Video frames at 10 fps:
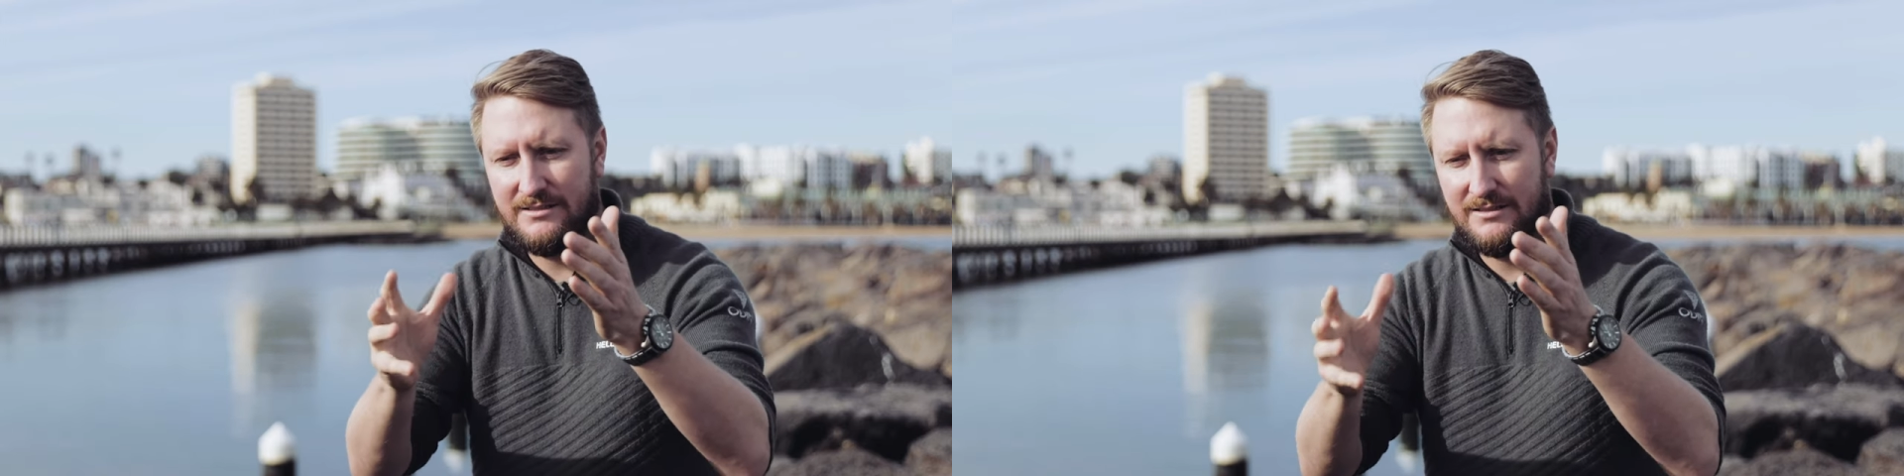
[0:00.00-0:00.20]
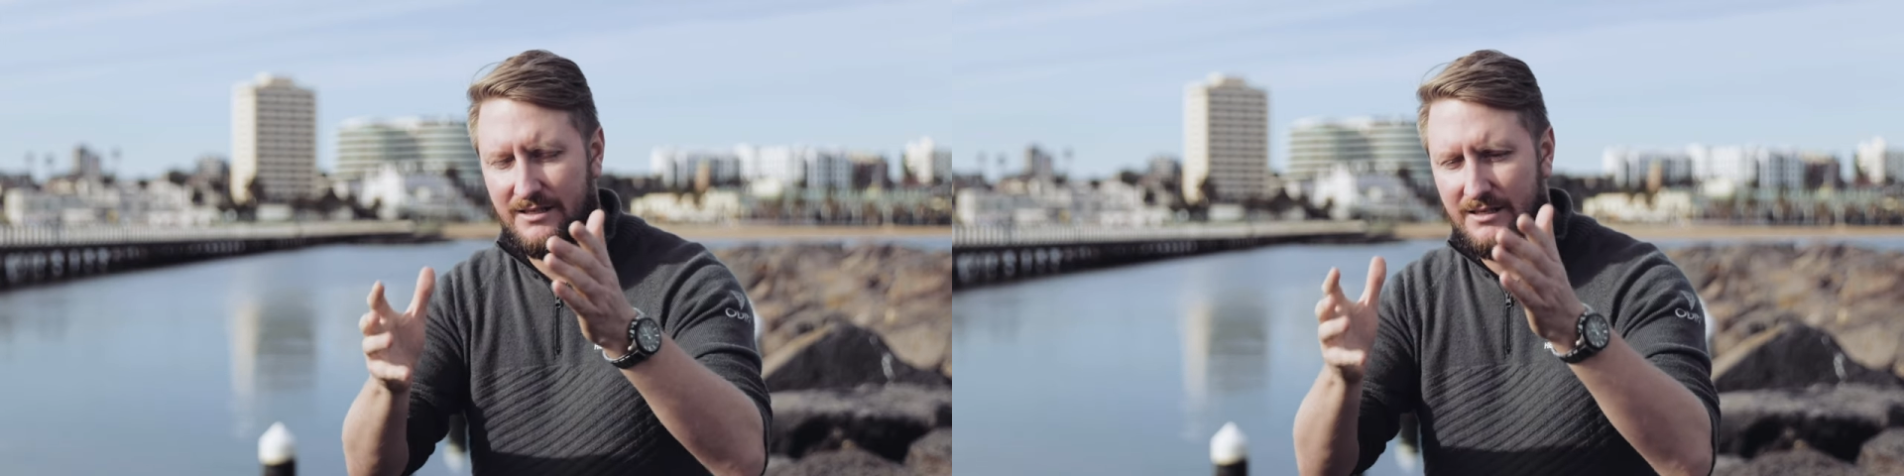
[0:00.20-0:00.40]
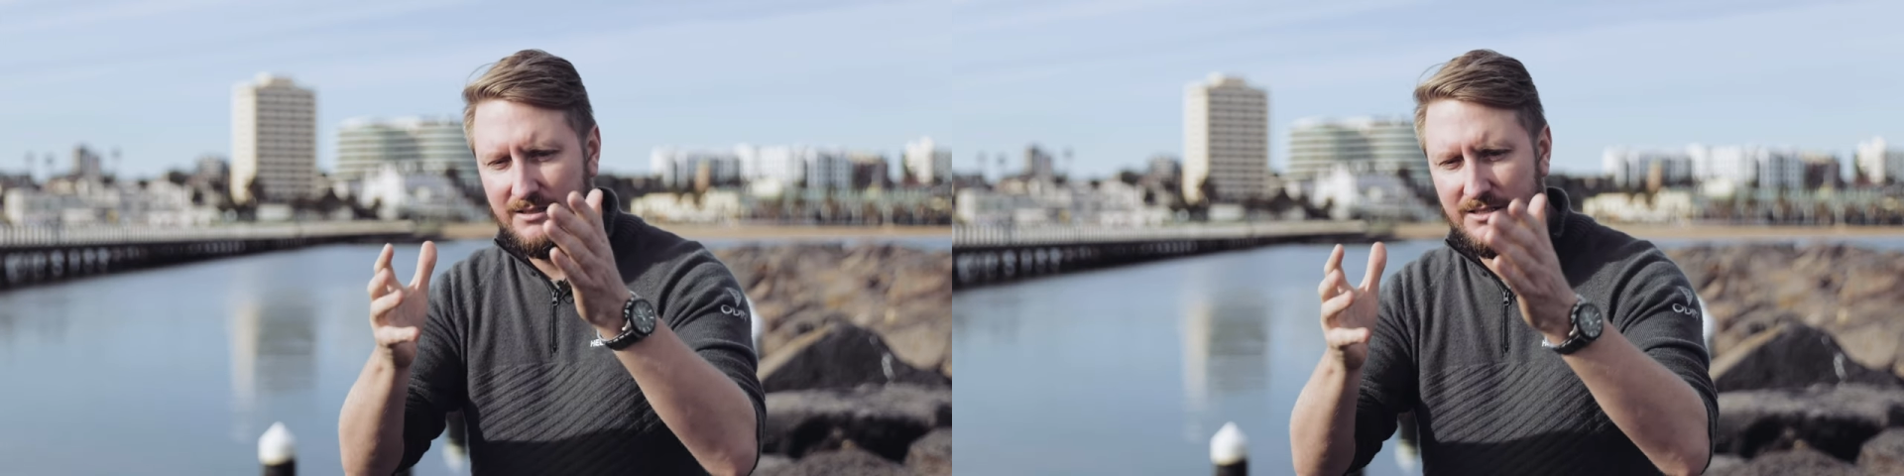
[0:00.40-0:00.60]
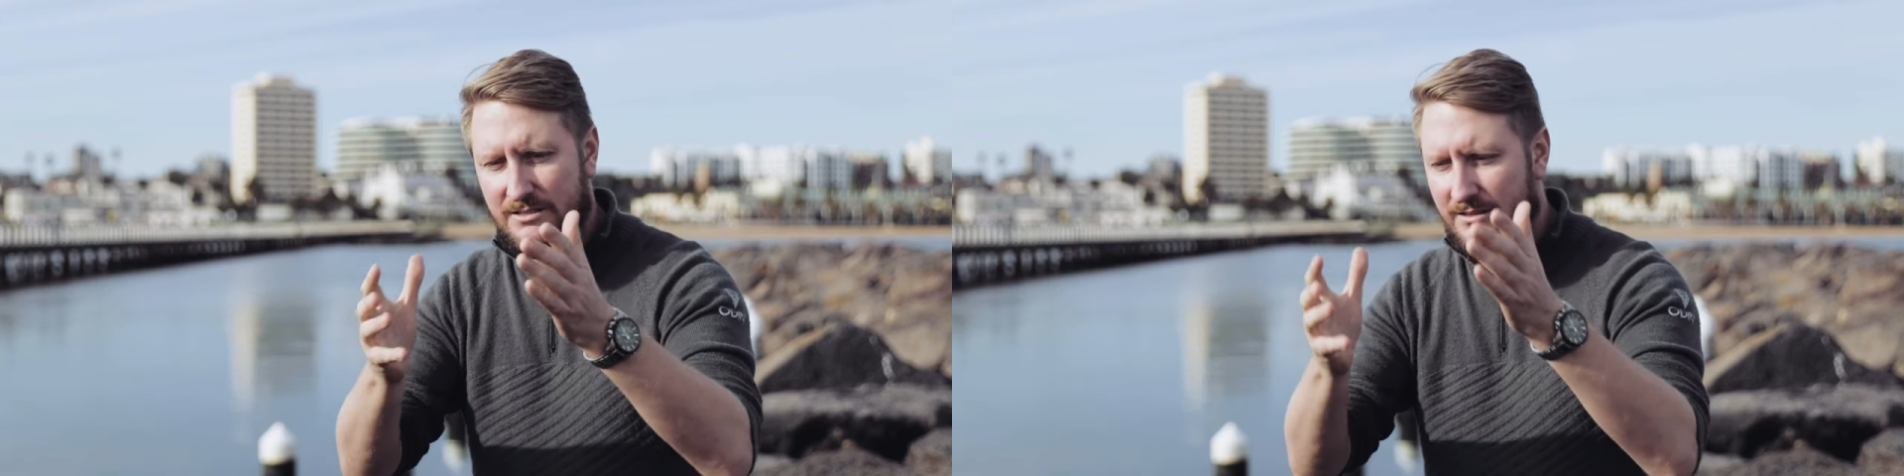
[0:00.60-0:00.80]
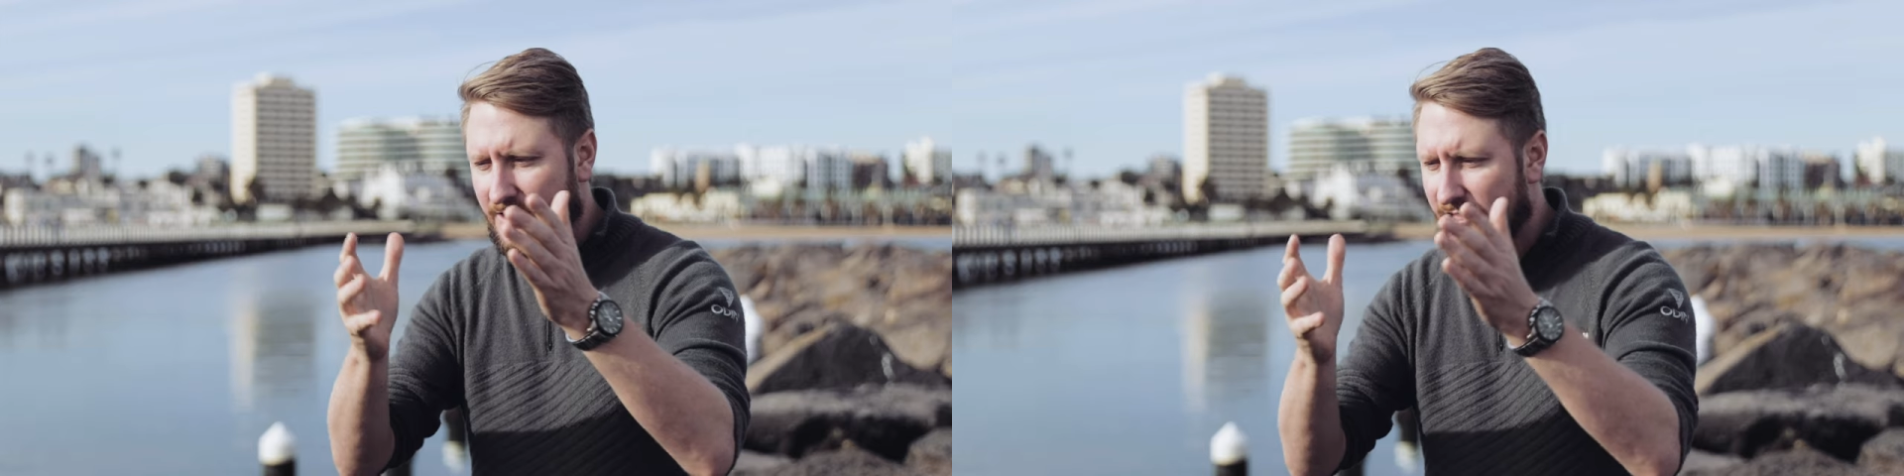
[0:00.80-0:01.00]
and
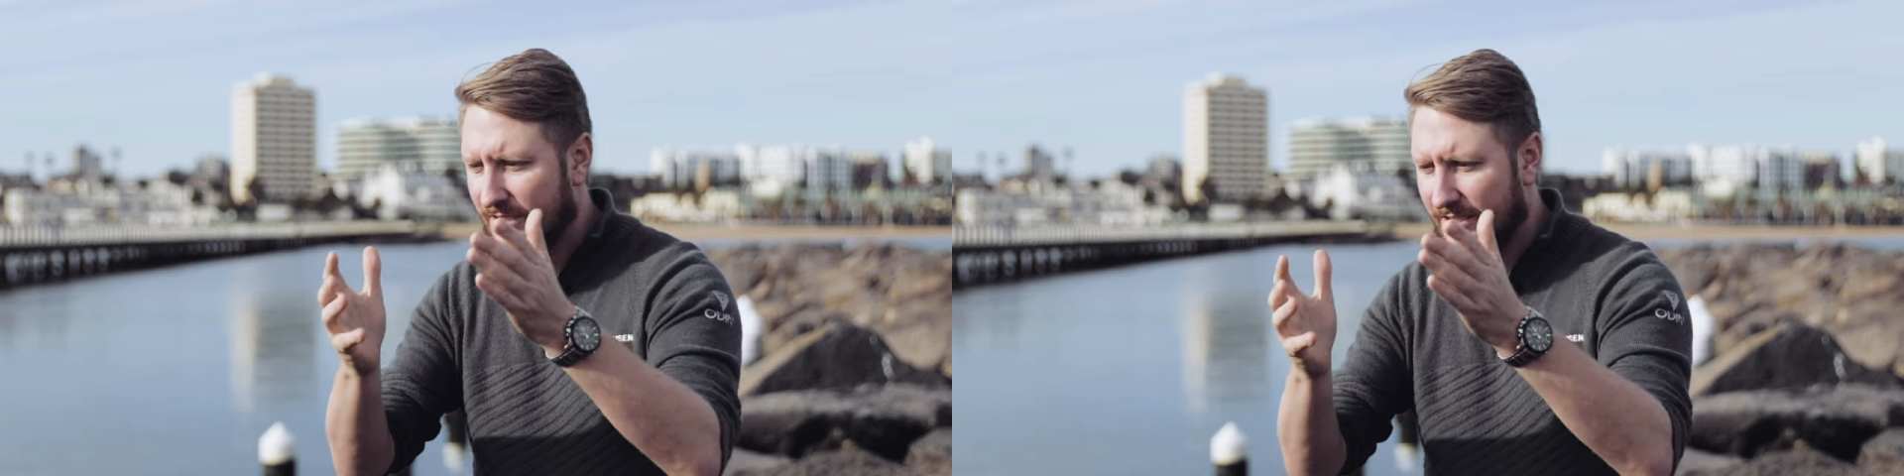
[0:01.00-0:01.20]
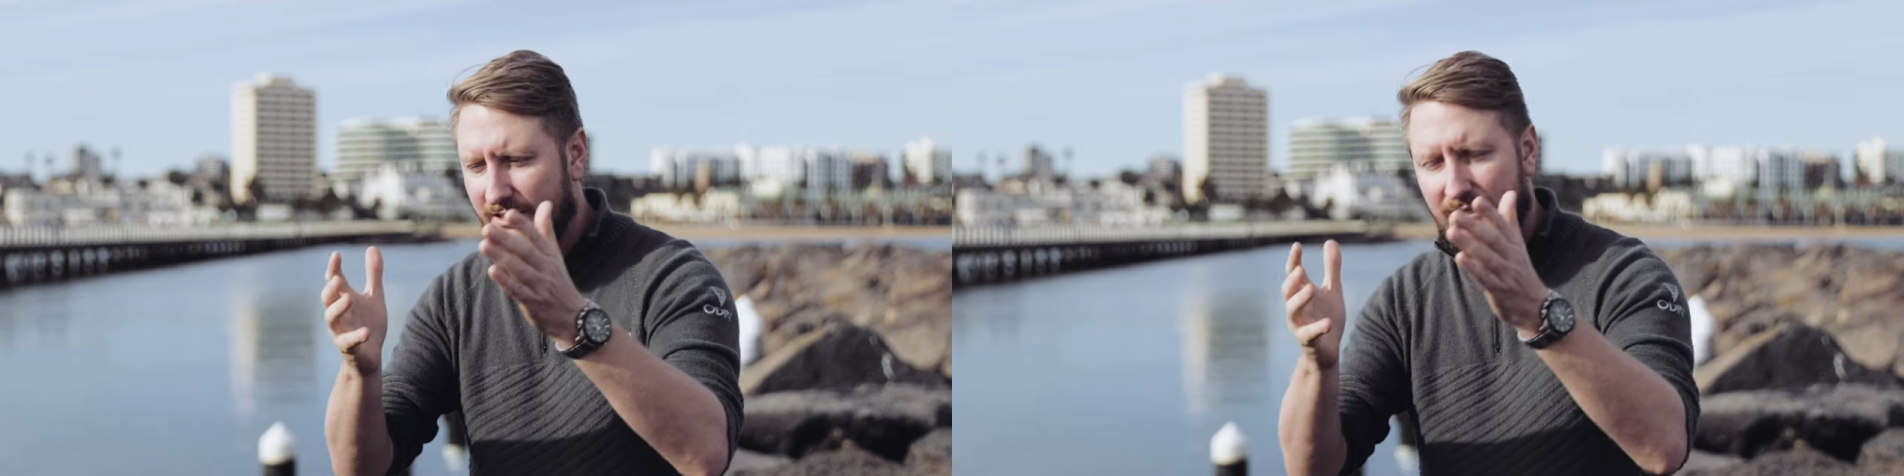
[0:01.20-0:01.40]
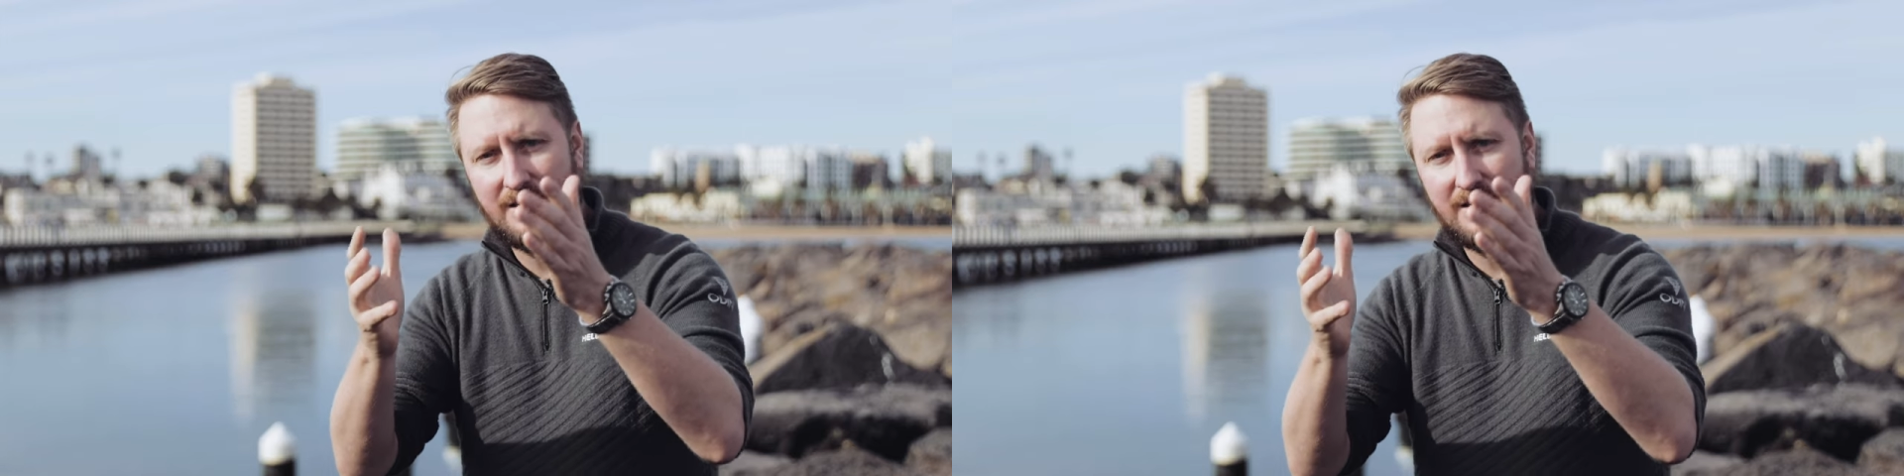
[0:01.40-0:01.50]
just literally